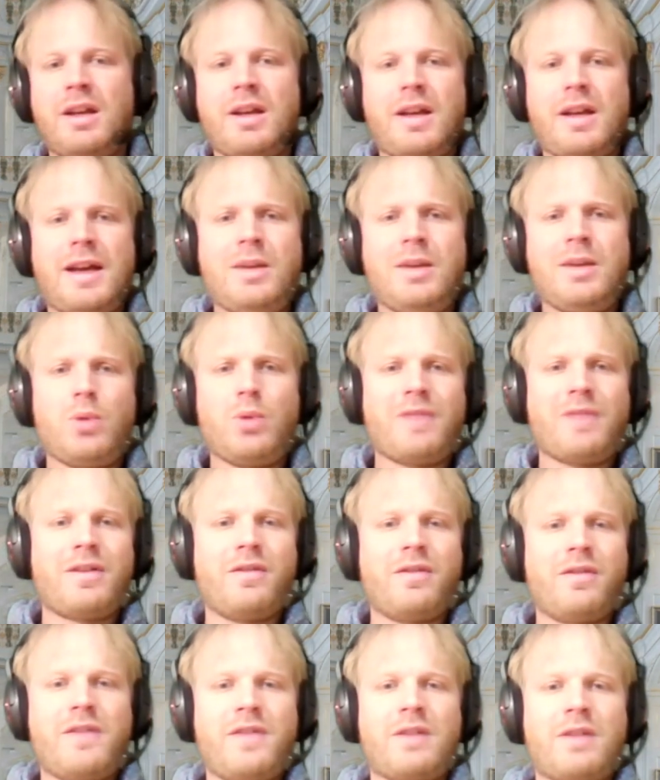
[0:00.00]
And we have
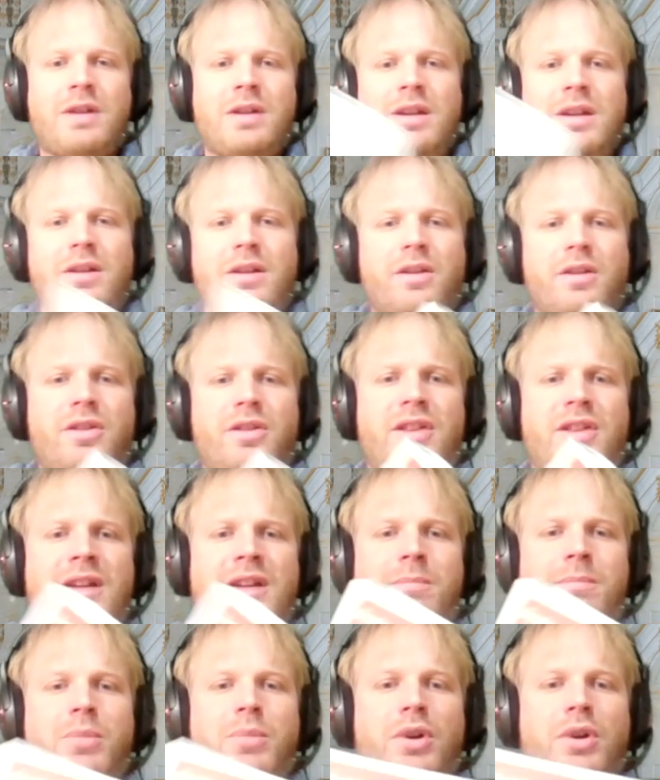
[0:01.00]
a very thick
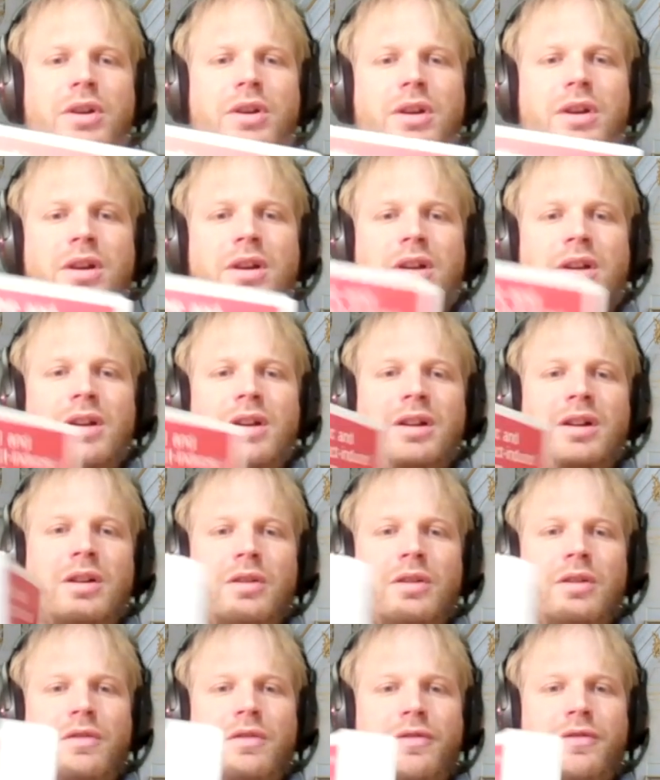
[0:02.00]
book
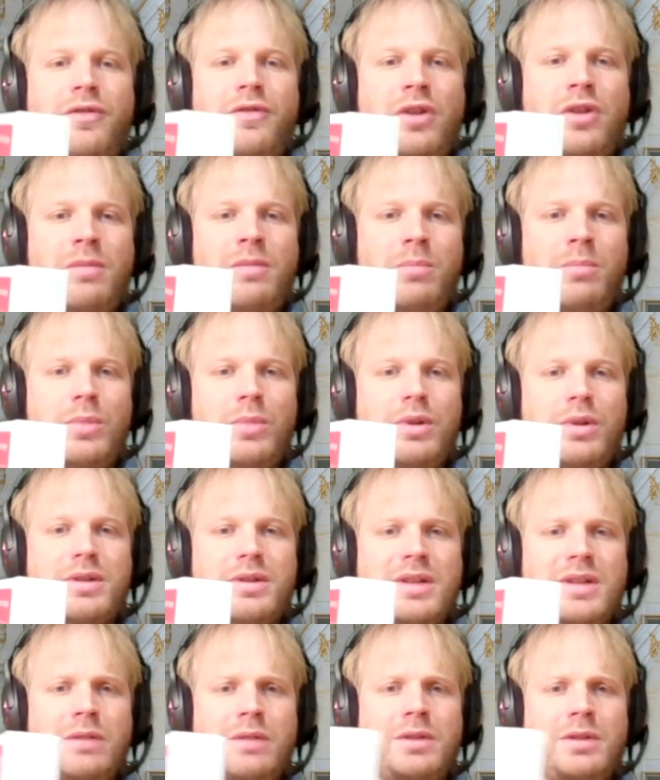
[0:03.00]
from
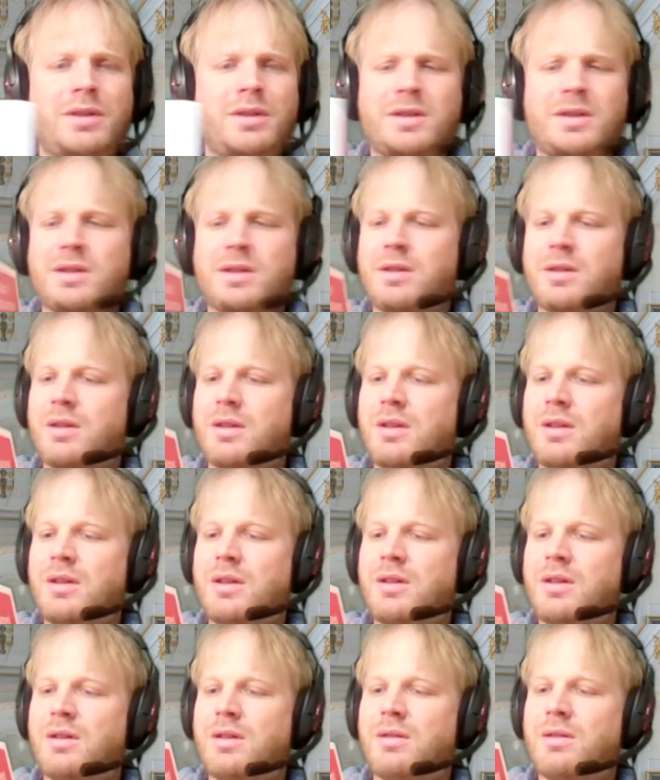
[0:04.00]
SOAS,
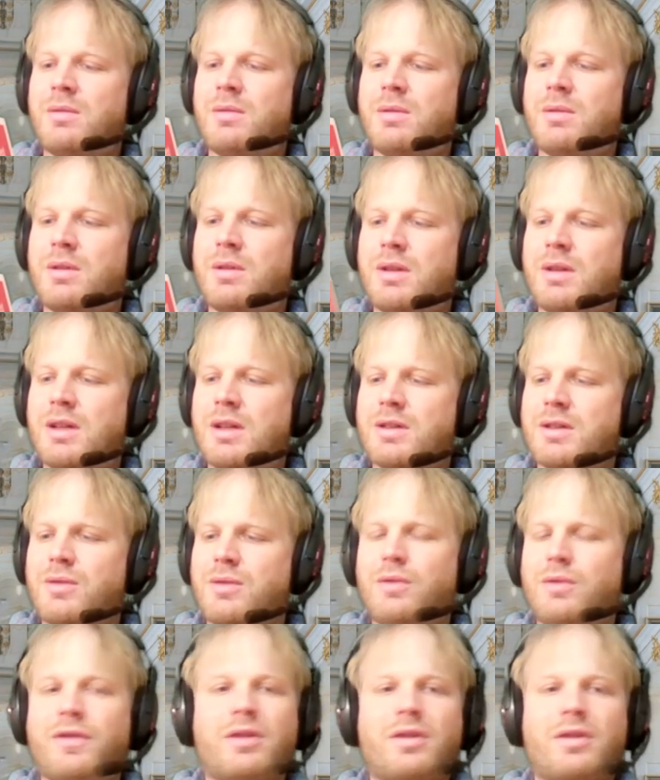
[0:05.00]
the
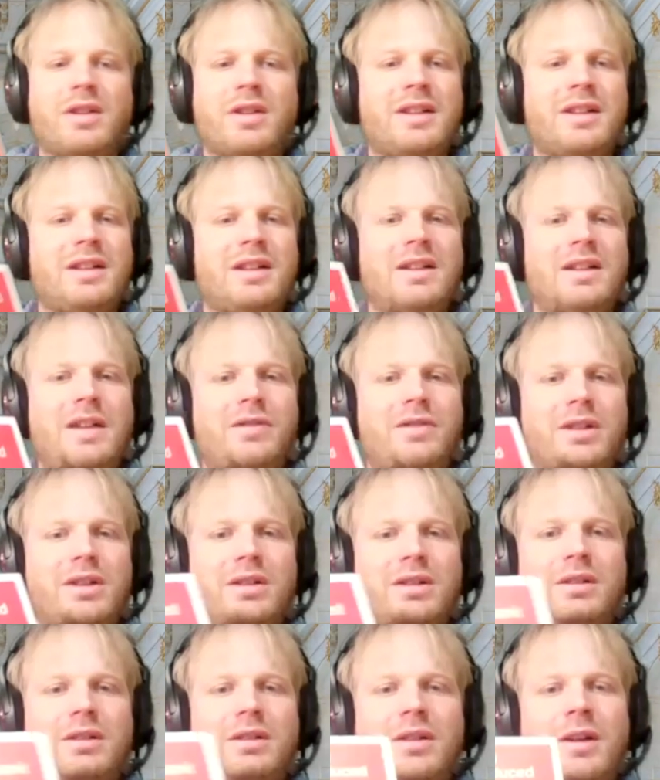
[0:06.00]
School for Oriental and
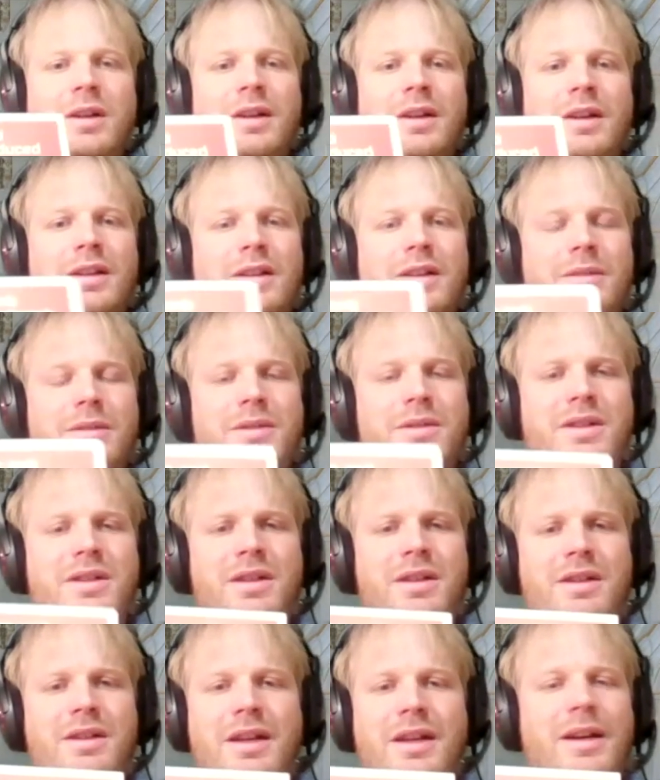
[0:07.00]
African
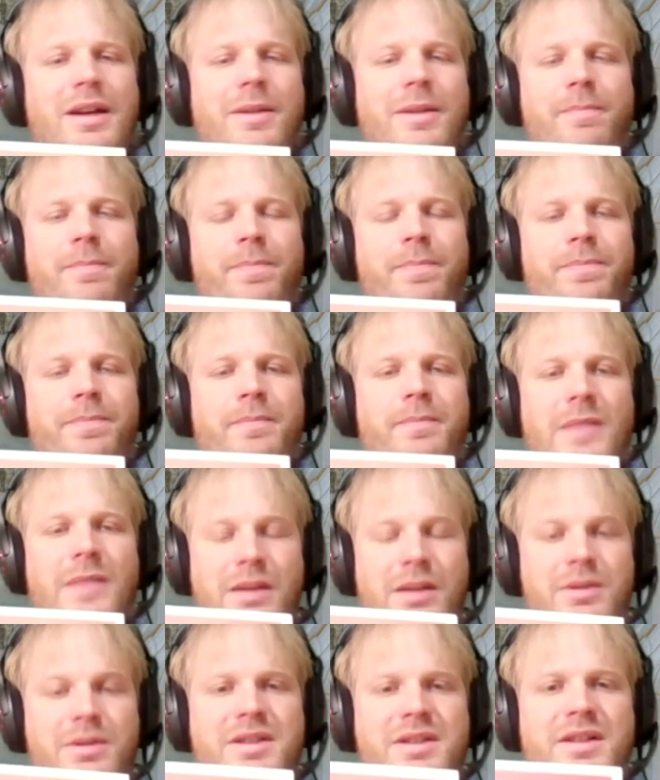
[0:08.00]

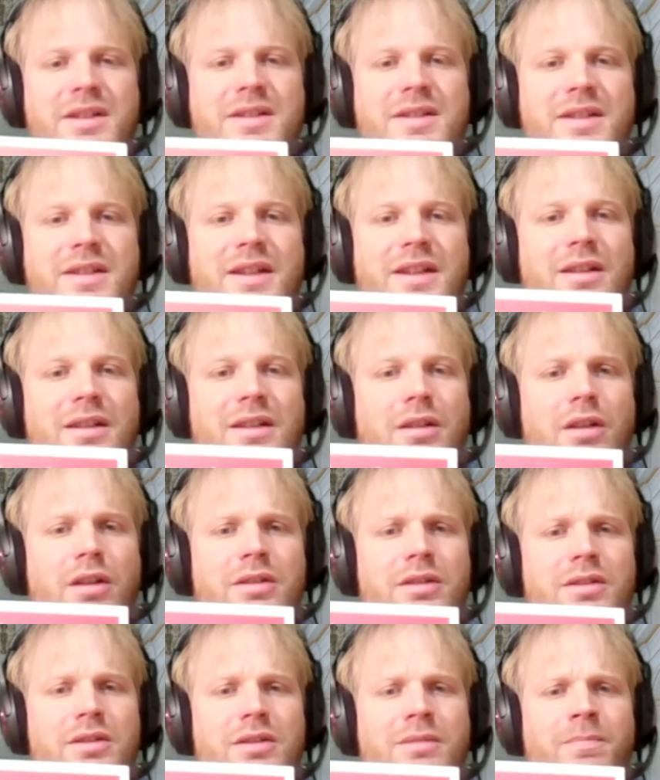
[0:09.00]
Linguistics in
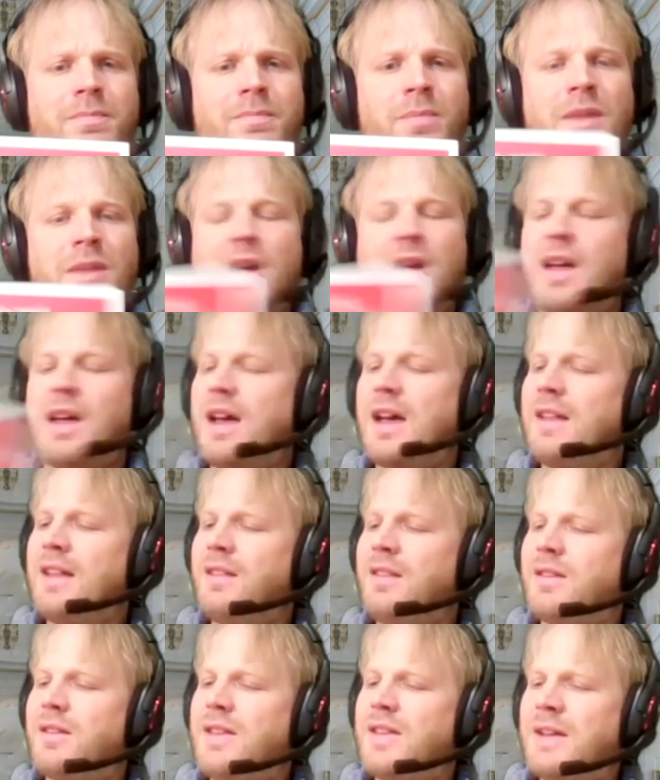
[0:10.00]
London.
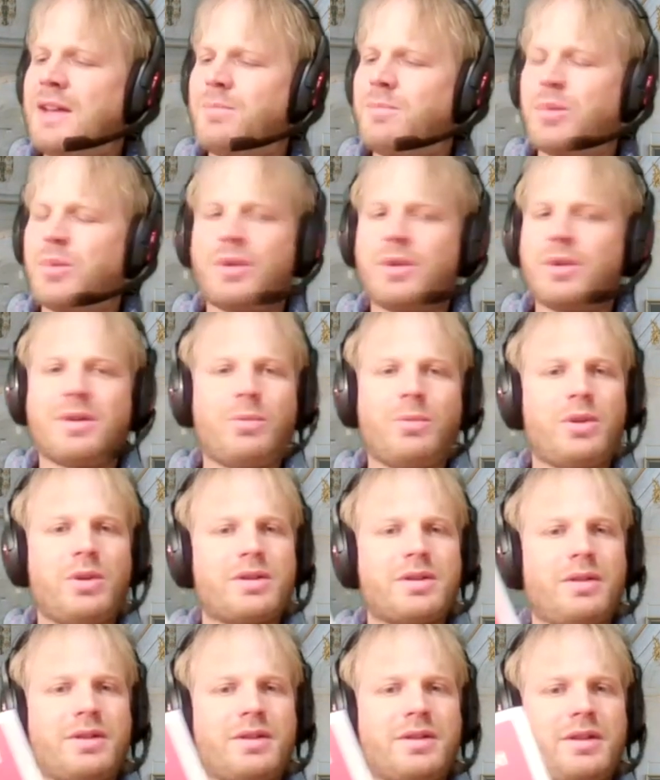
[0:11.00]
And that book was
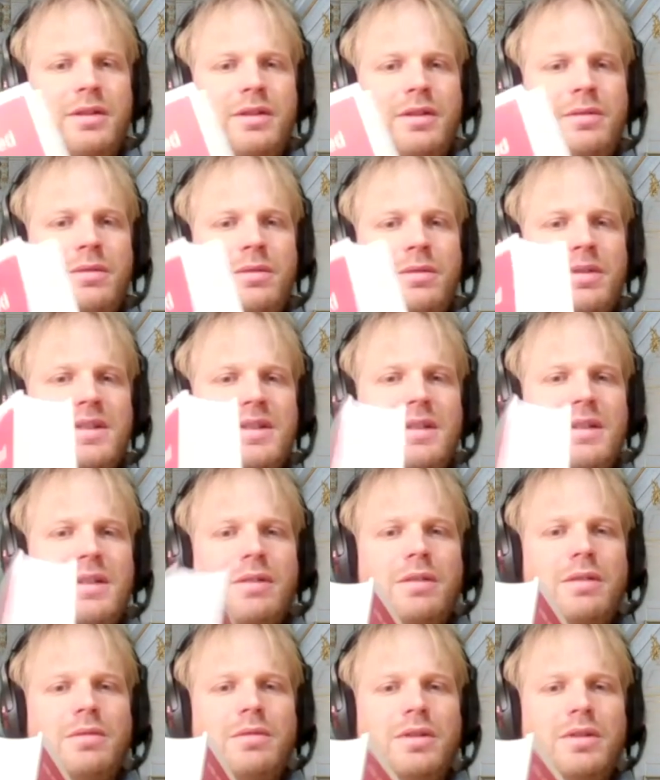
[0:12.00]
also
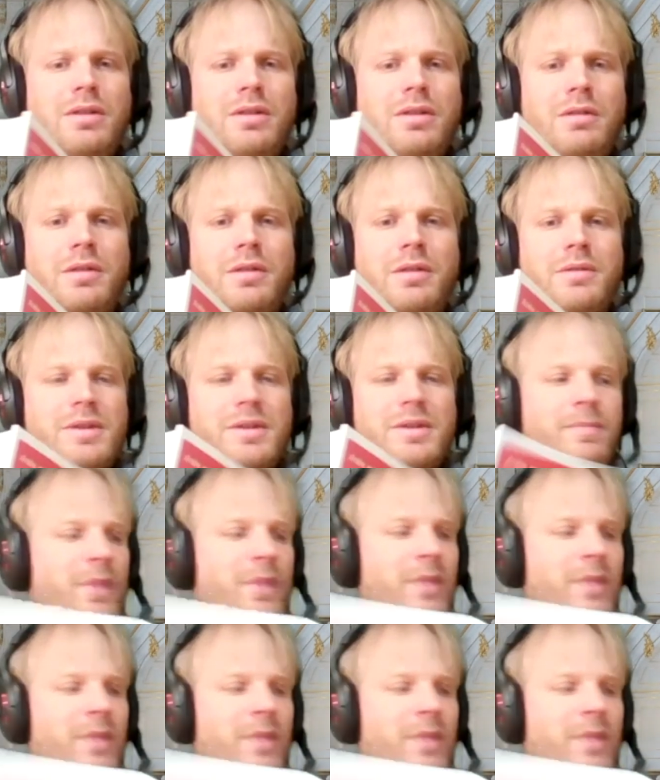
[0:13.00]
€0.